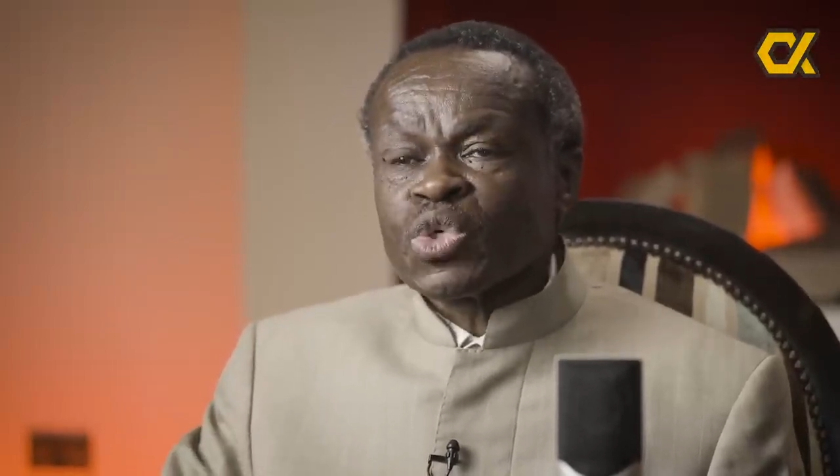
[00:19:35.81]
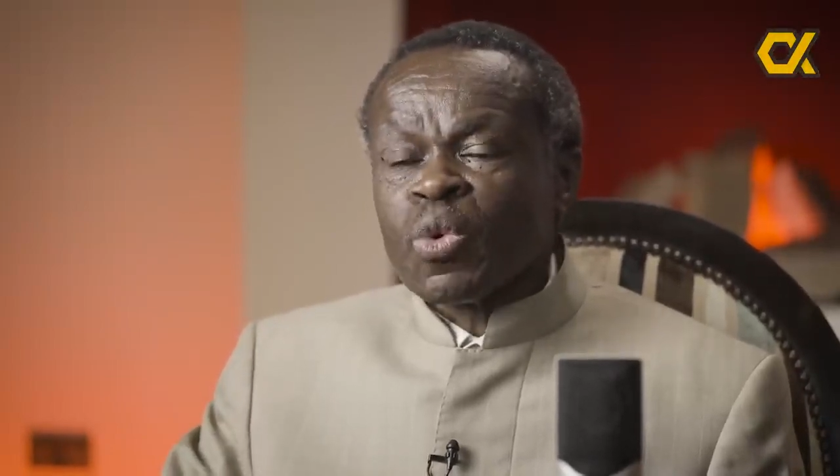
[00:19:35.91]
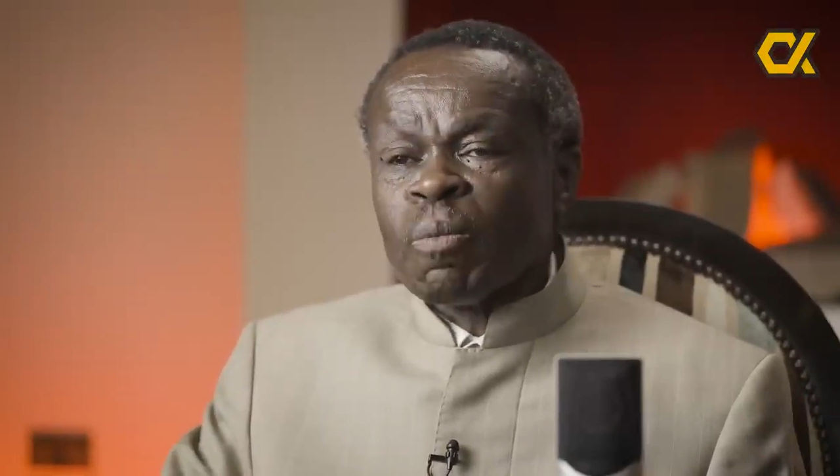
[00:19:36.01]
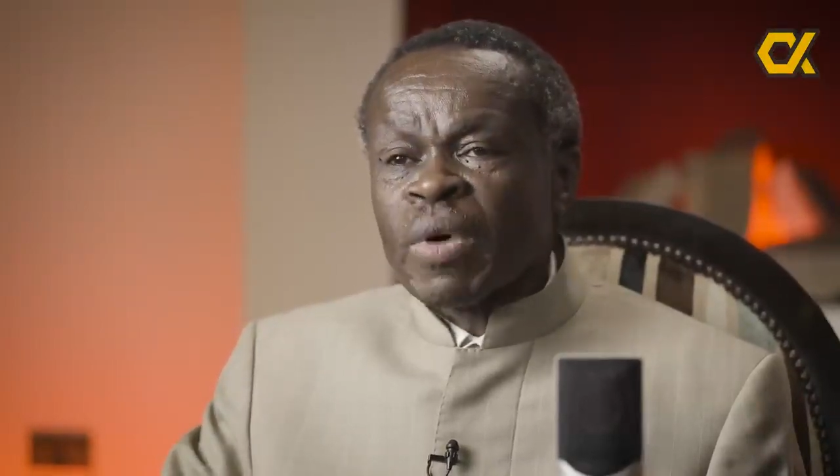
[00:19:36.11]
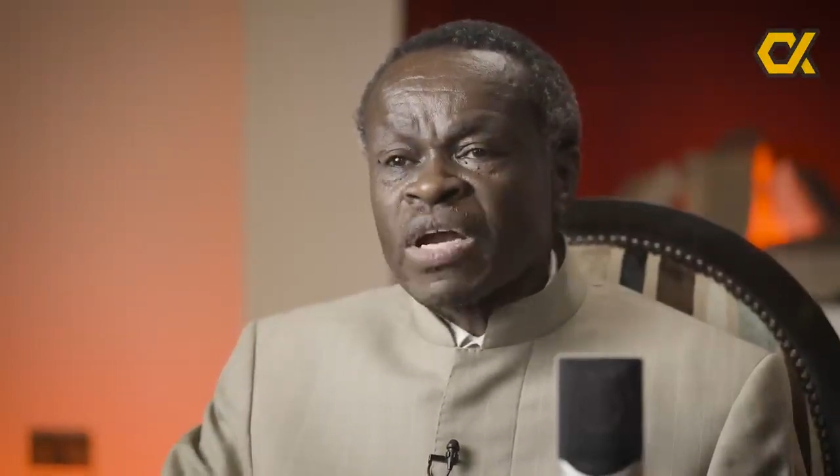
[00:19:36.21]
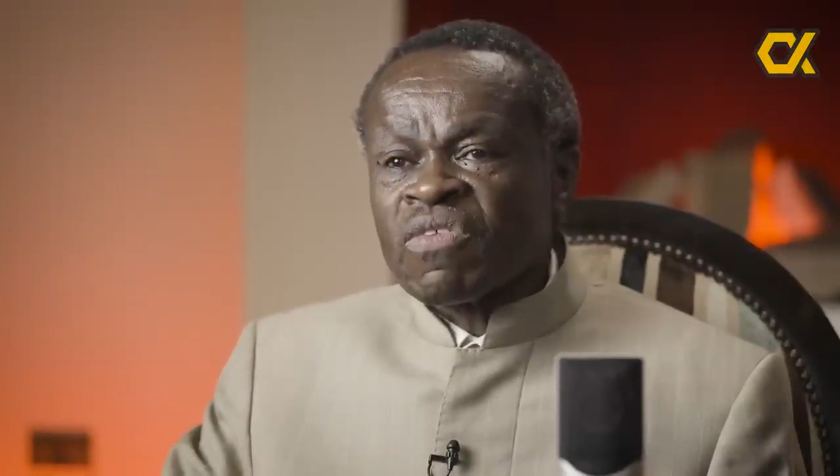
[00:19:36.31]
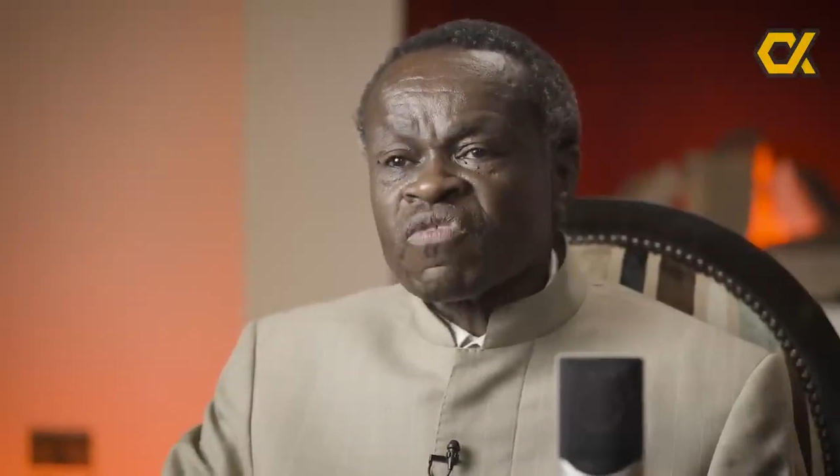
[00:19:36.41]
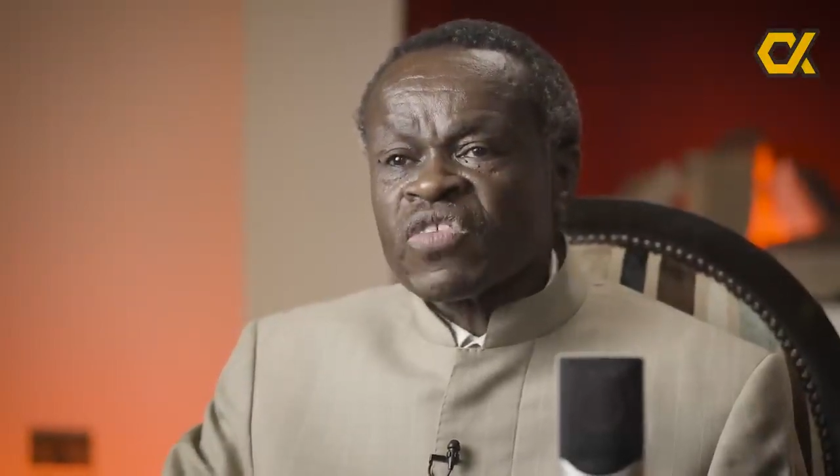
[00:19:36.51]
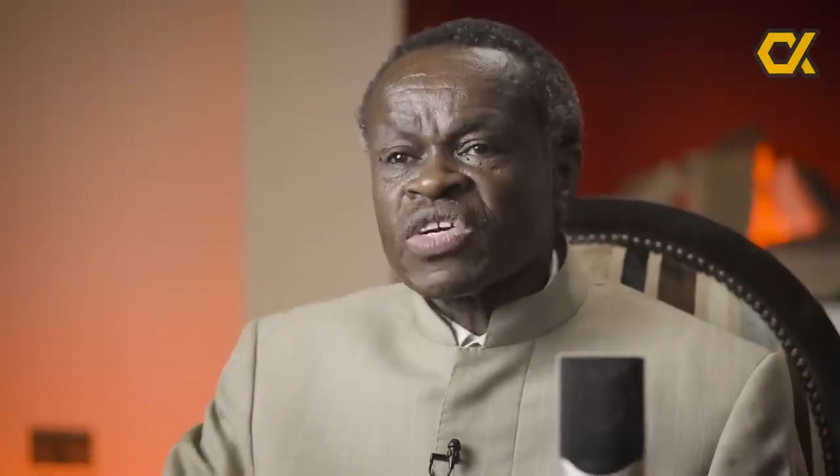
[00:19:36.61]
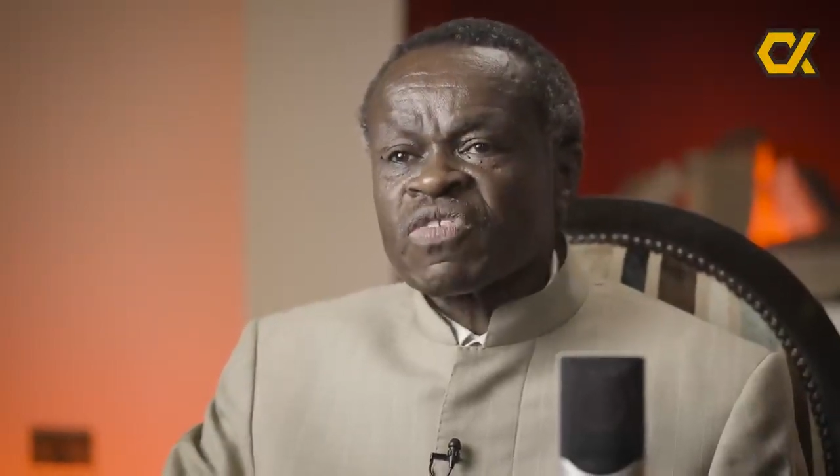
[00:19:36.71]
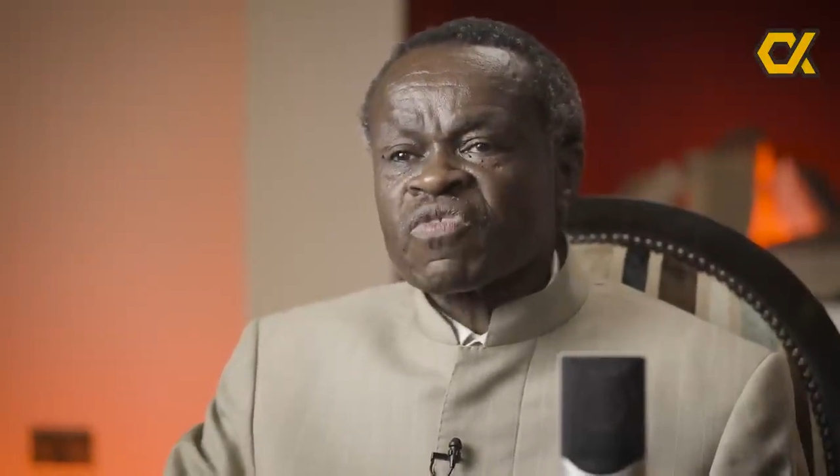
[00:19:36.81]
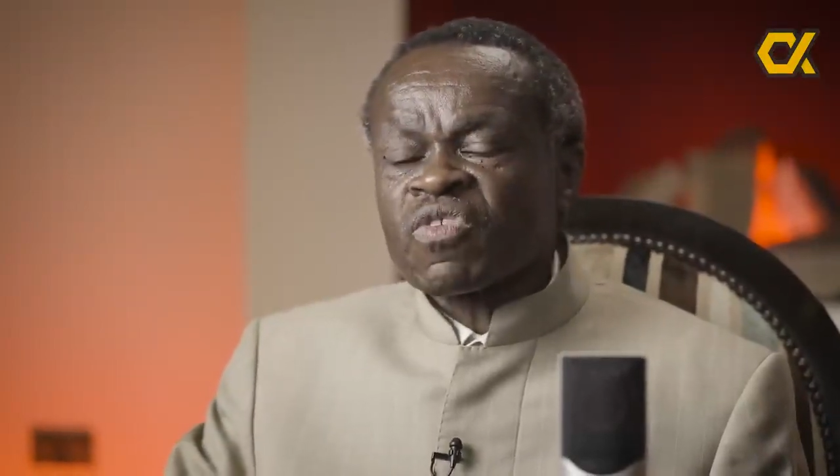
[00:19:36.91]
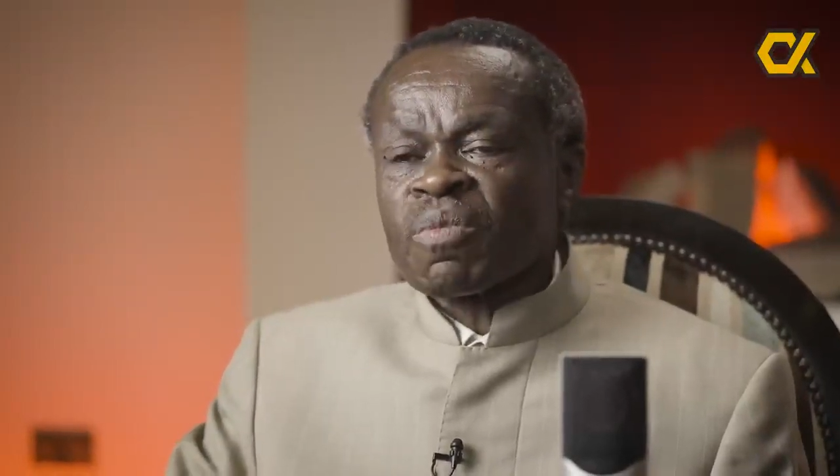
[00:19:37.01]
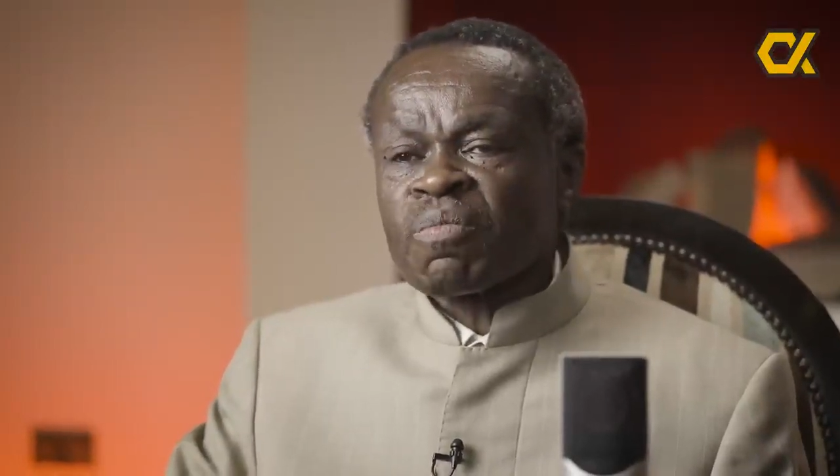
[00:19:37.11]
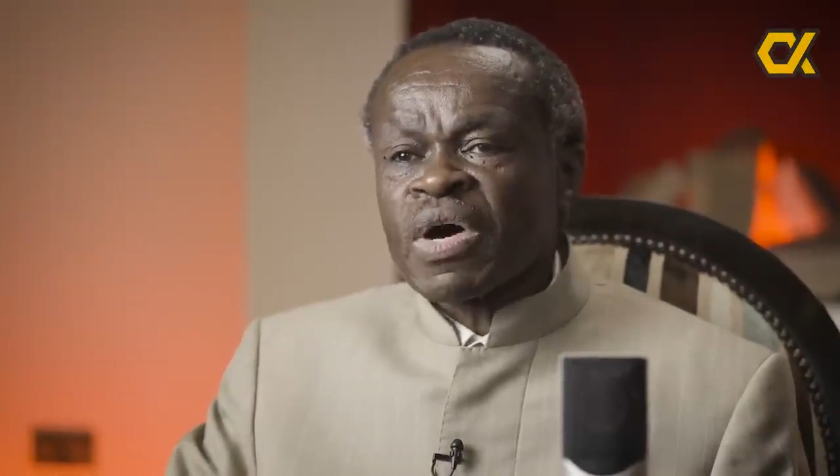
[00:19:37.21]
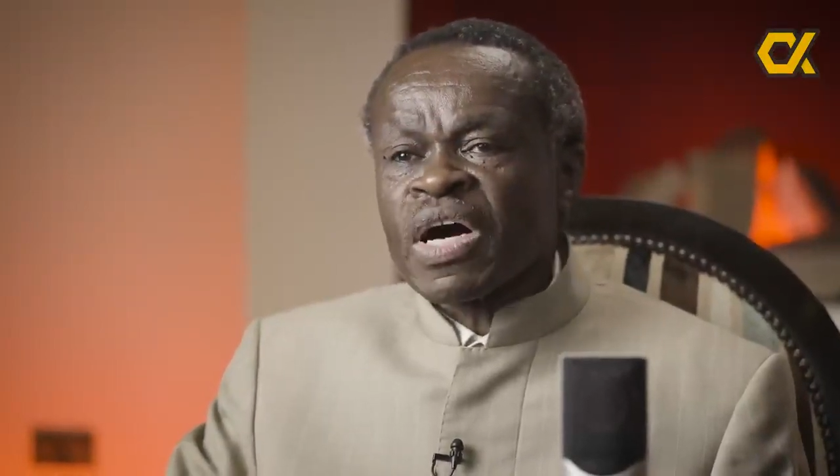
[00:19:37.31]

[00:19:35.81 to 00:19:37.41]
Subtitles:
who benefit from